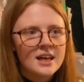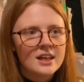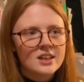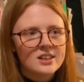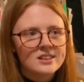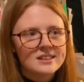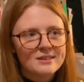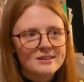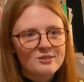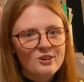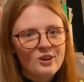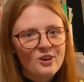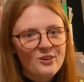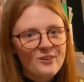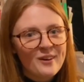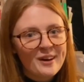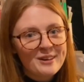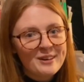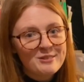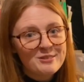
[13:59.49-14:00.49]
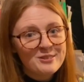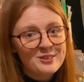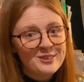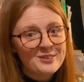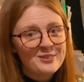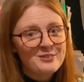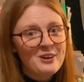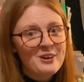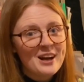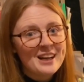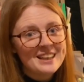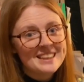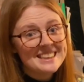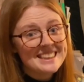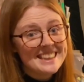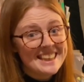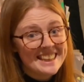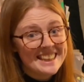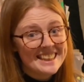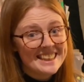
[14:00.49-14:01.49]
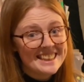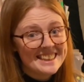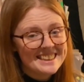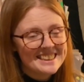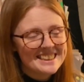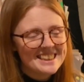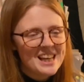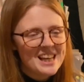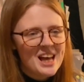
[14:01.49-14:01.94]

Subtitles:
because I've got quite a few ideas